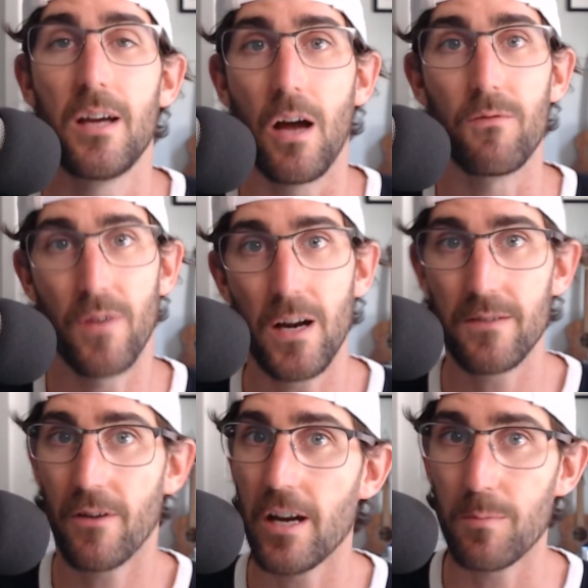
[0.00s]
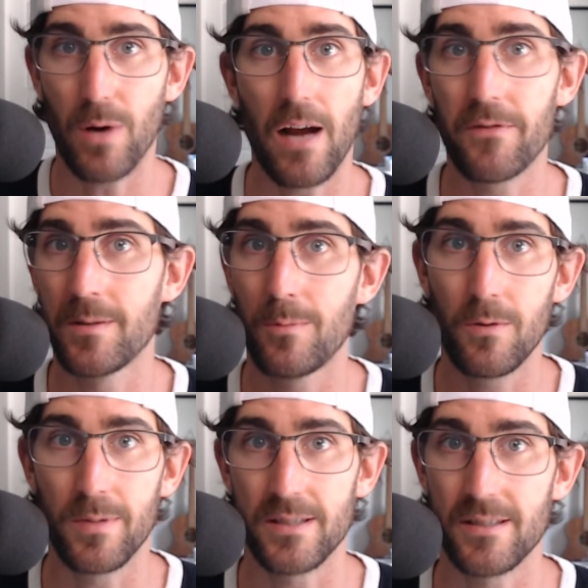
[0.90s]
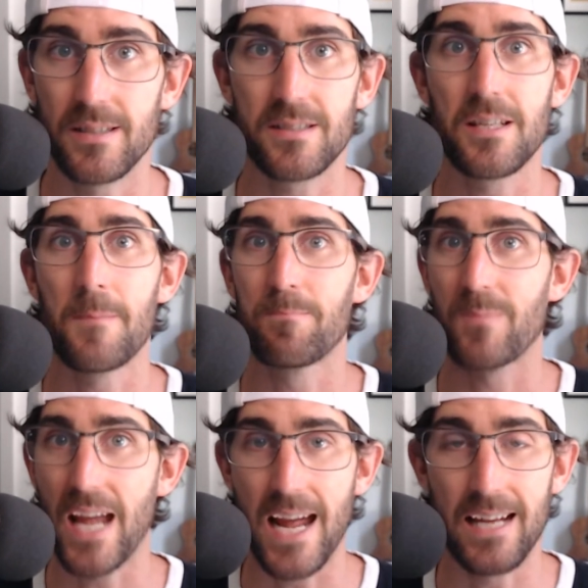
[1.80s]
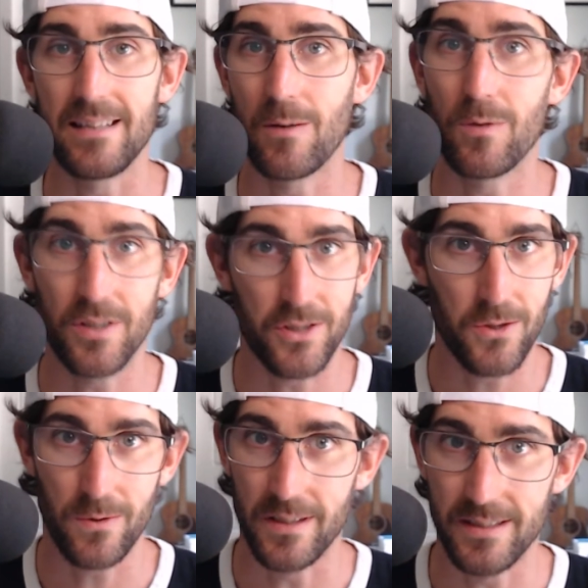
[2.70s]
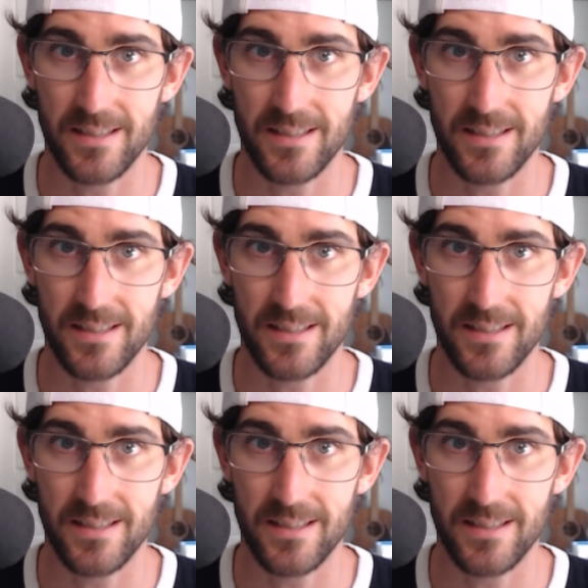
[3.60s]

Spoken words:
a very, very profitable business, and they want to do it